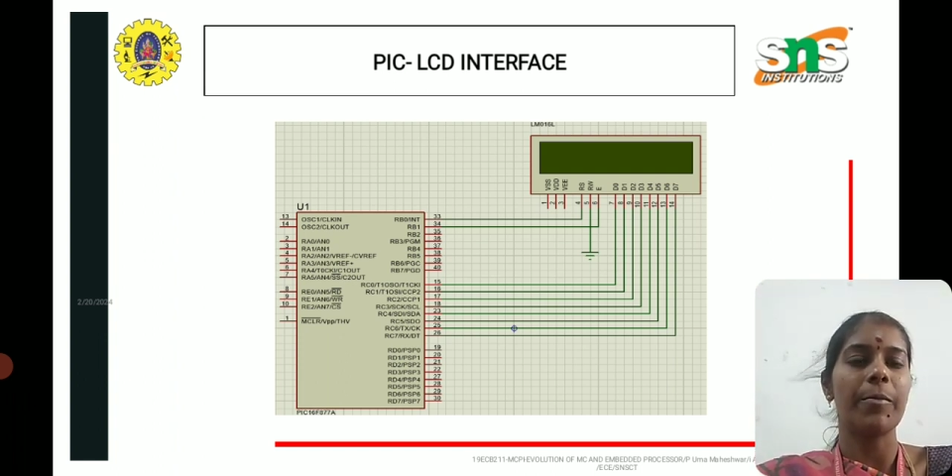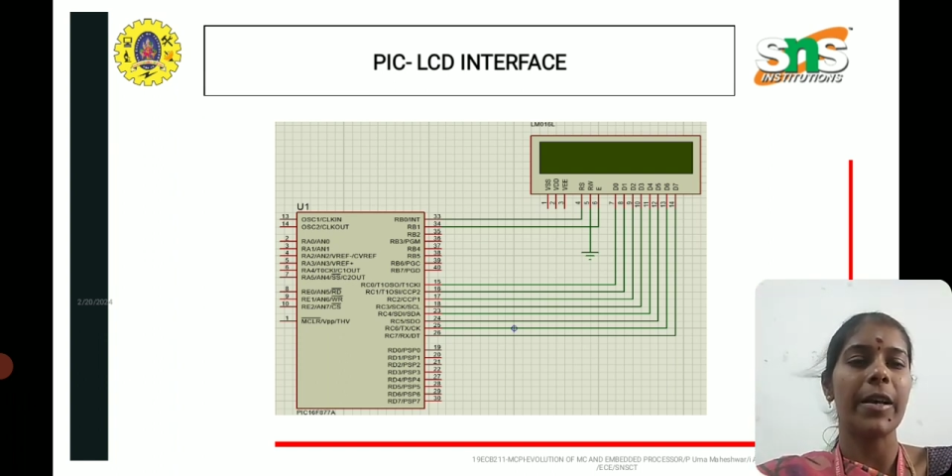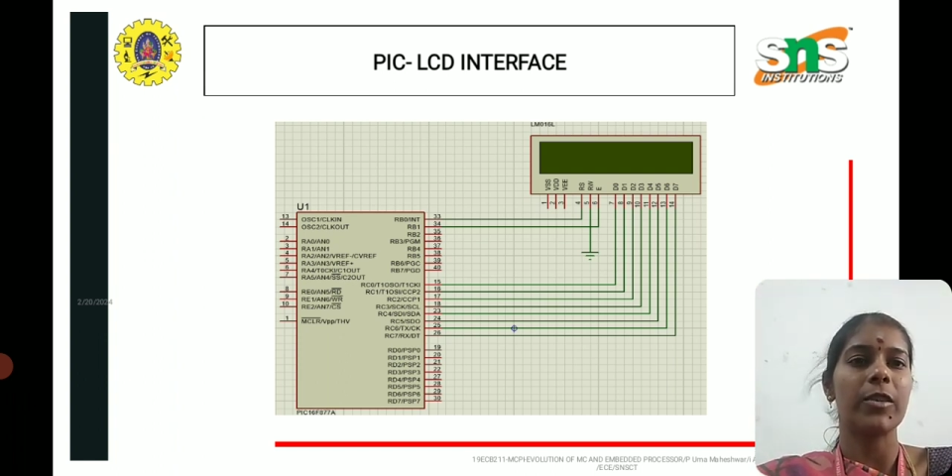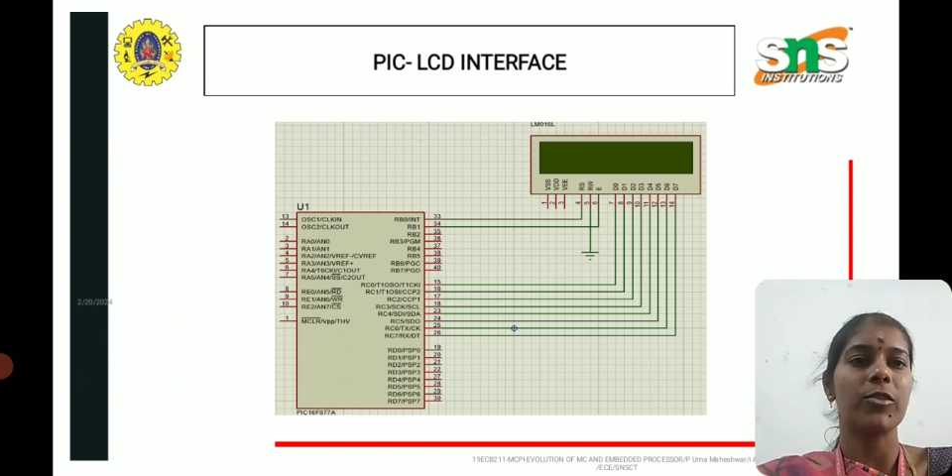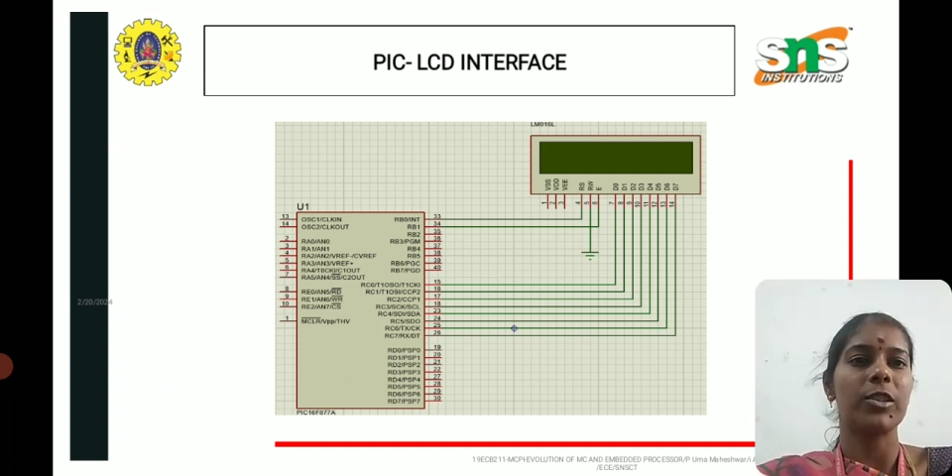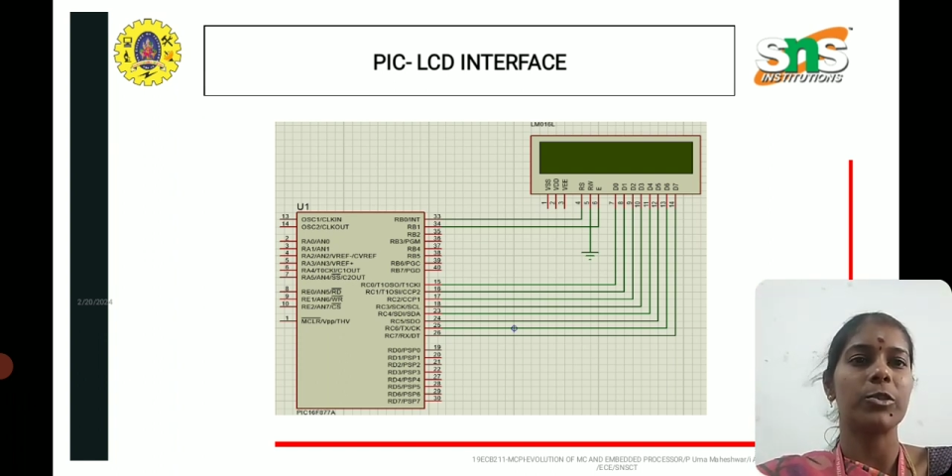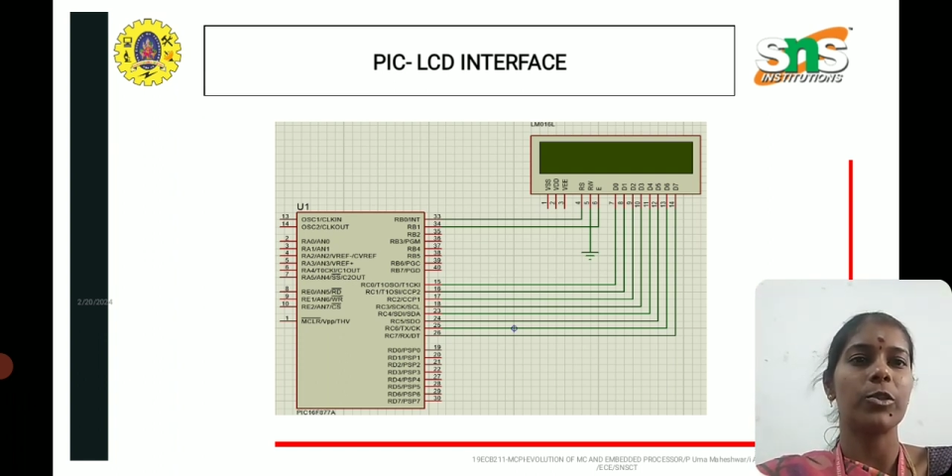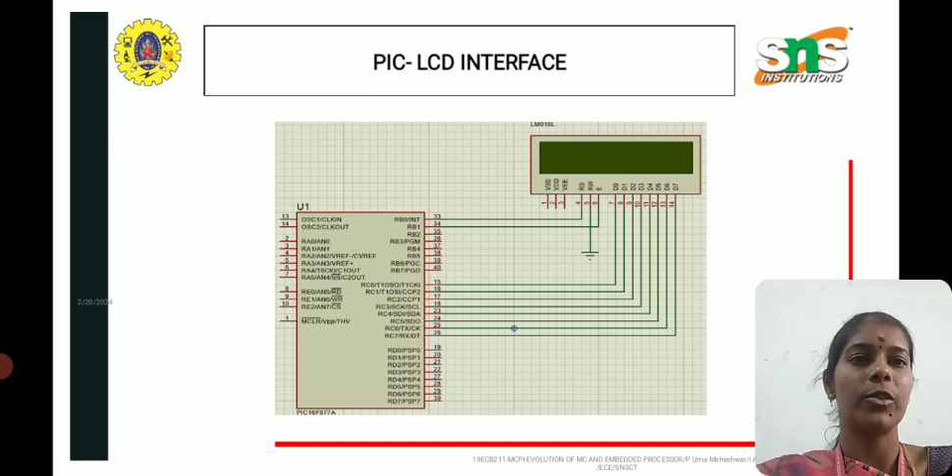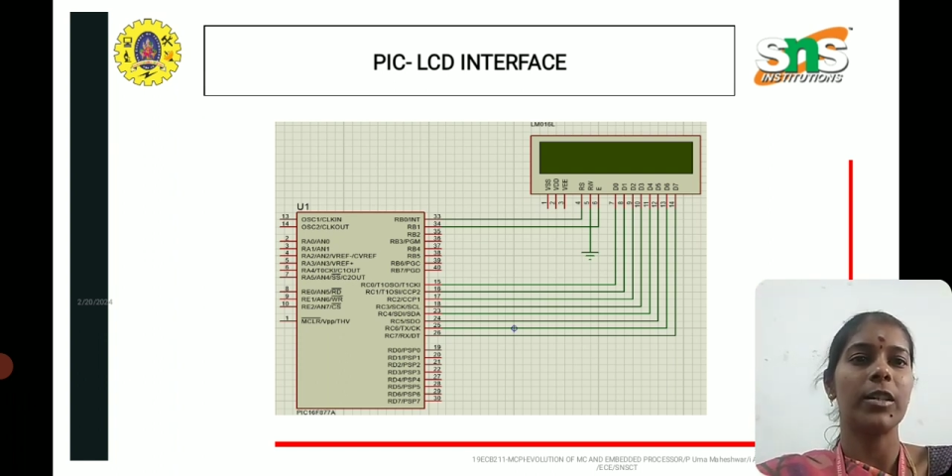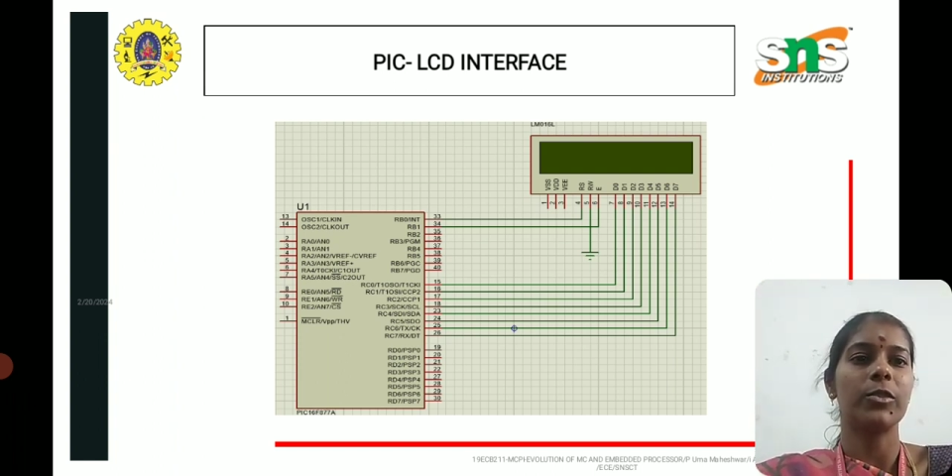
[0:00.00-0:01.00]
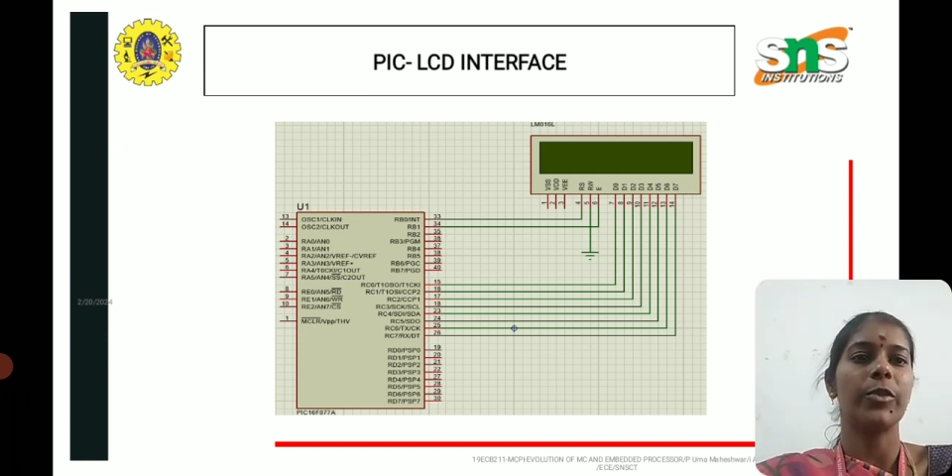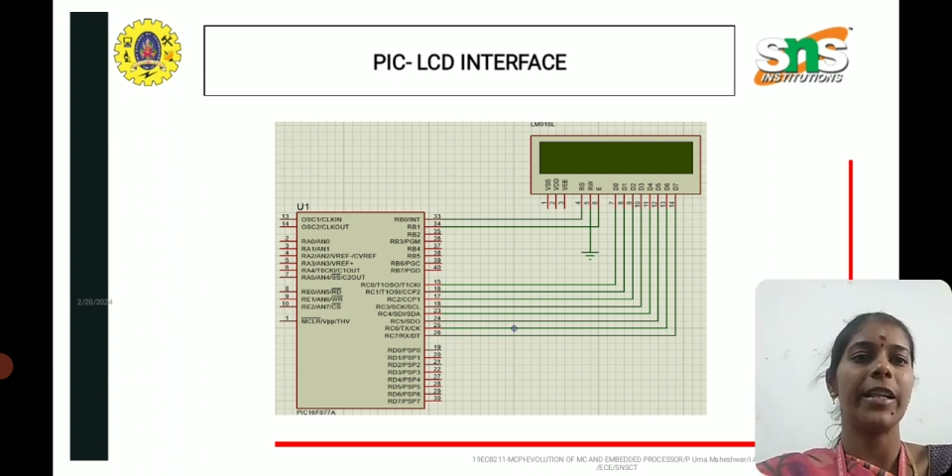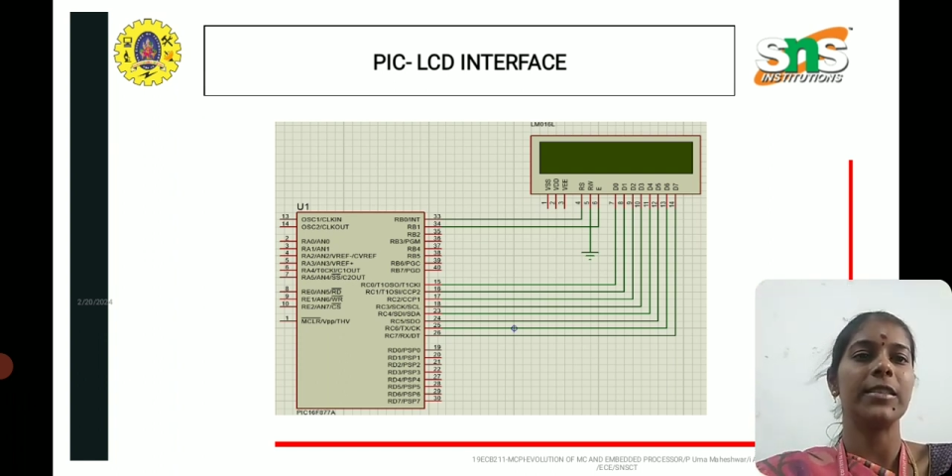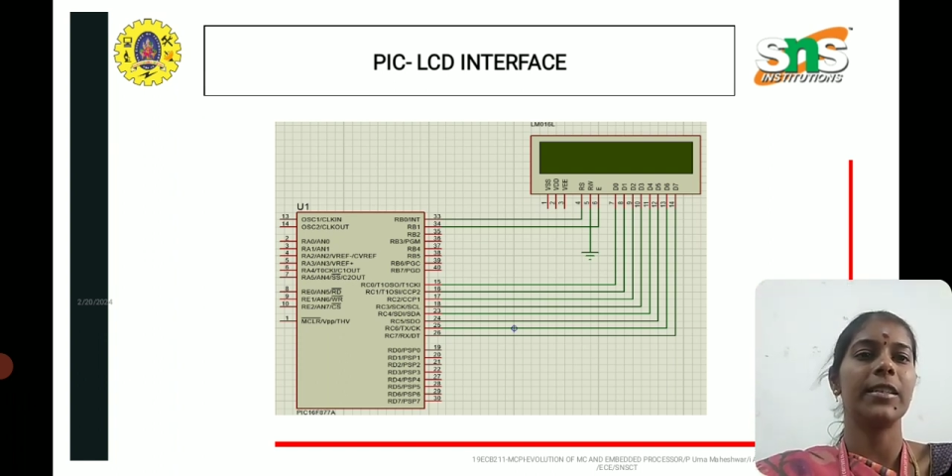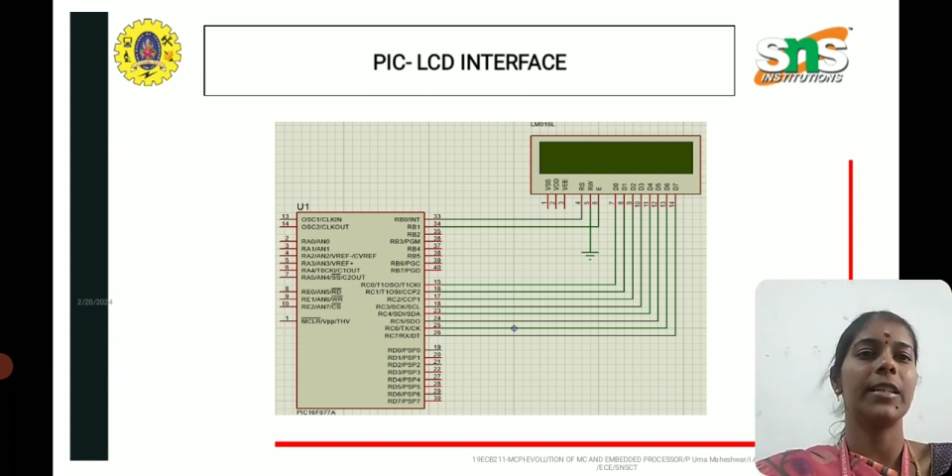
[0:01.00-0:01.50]
microcontroller to
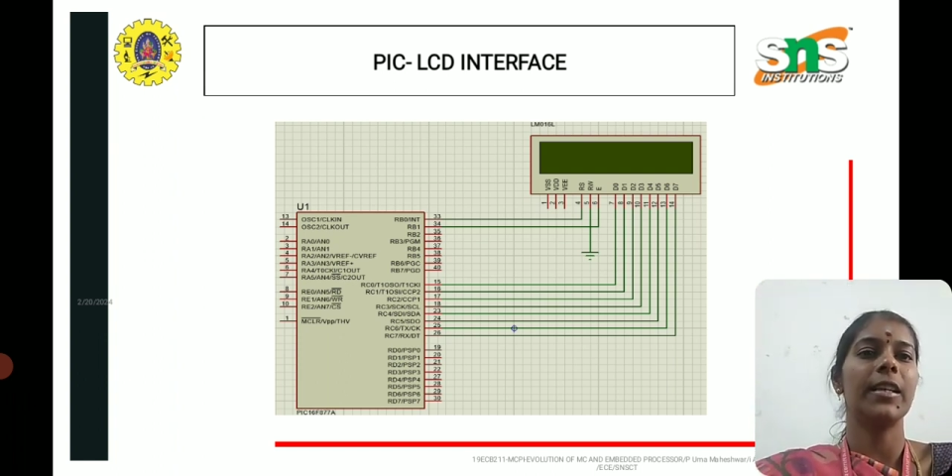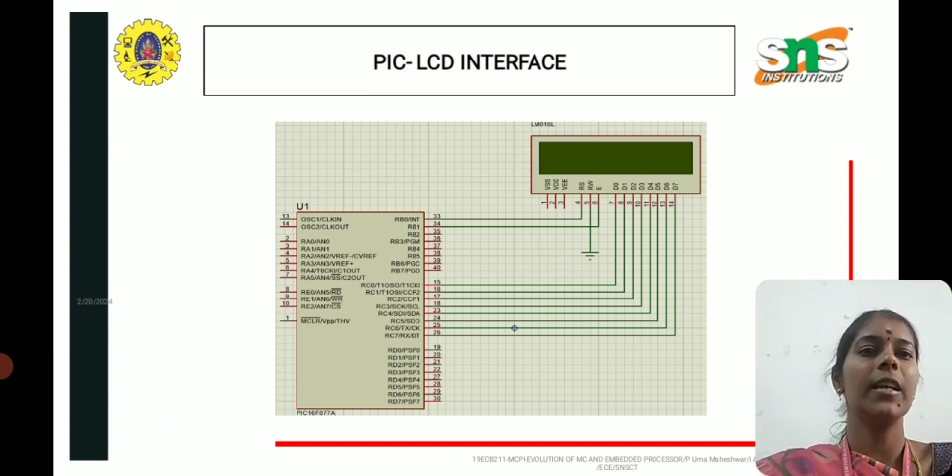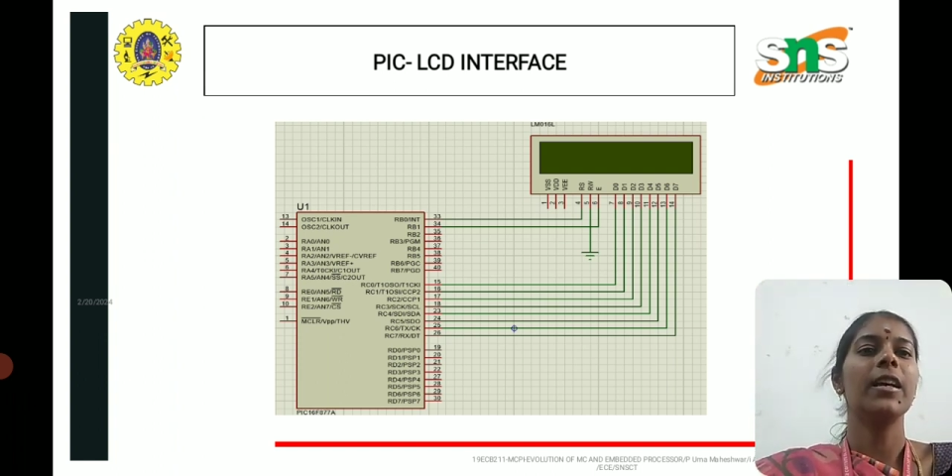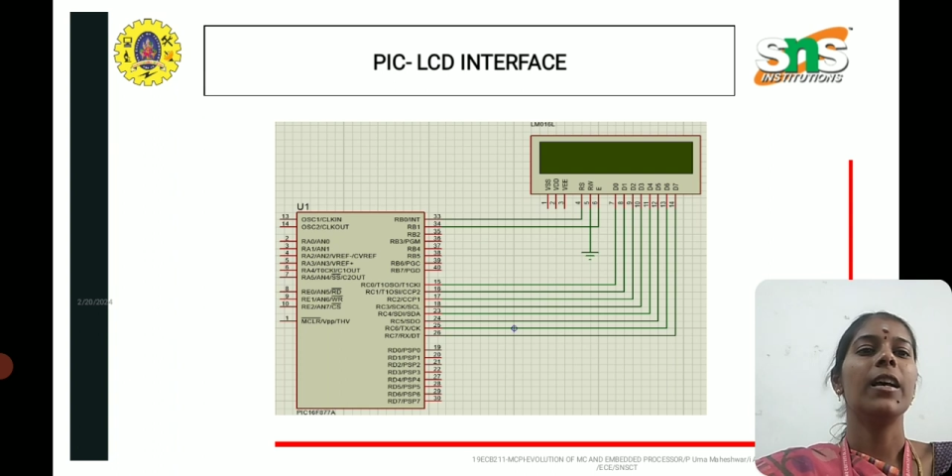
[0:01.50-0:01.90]
LCD